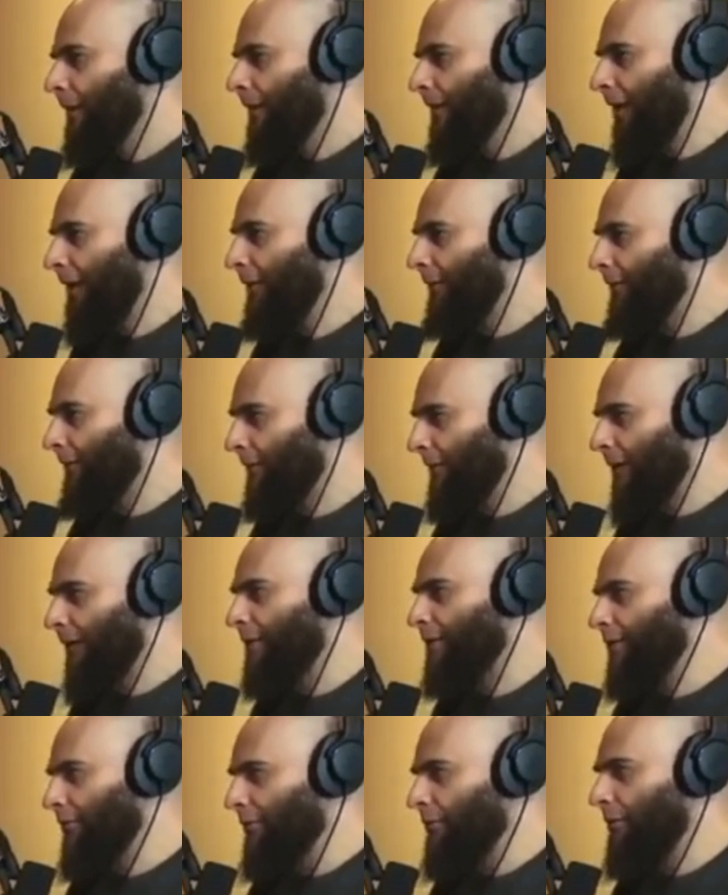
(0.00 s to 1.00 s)
That
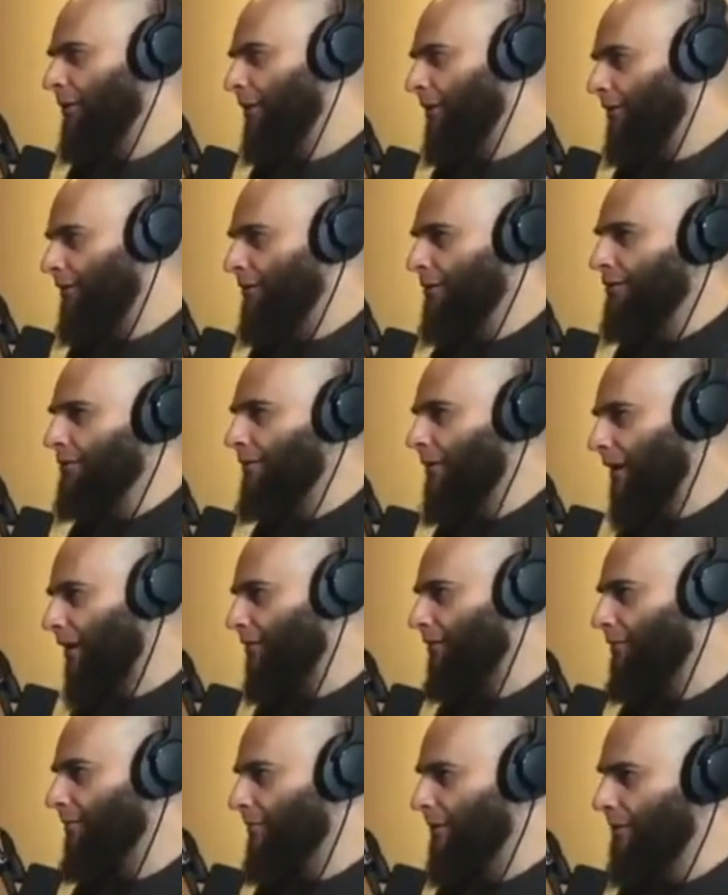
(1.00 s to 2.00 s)
affects the way you
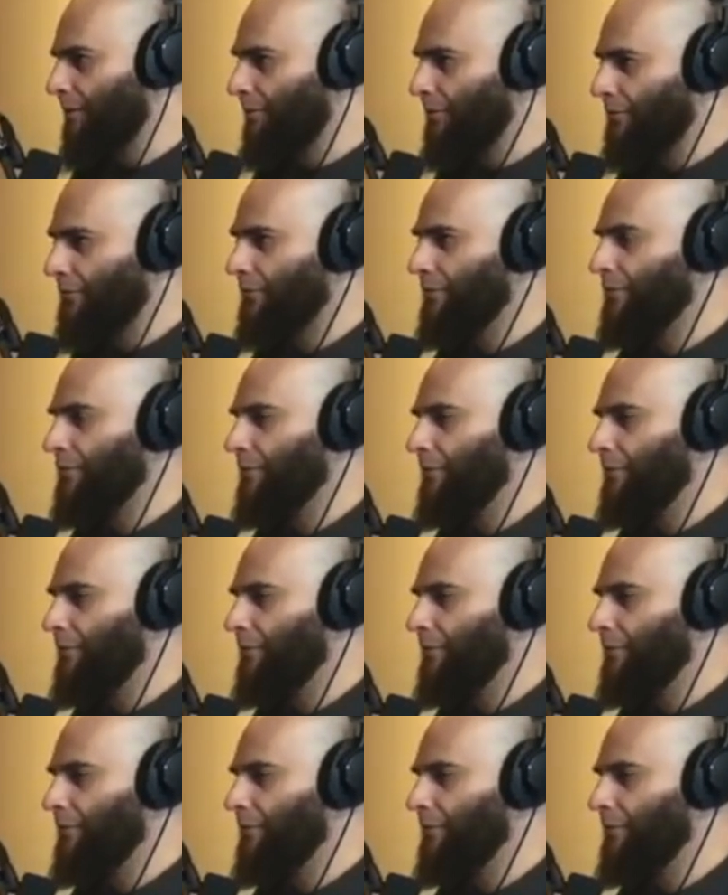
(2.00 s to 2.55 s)
interact with people.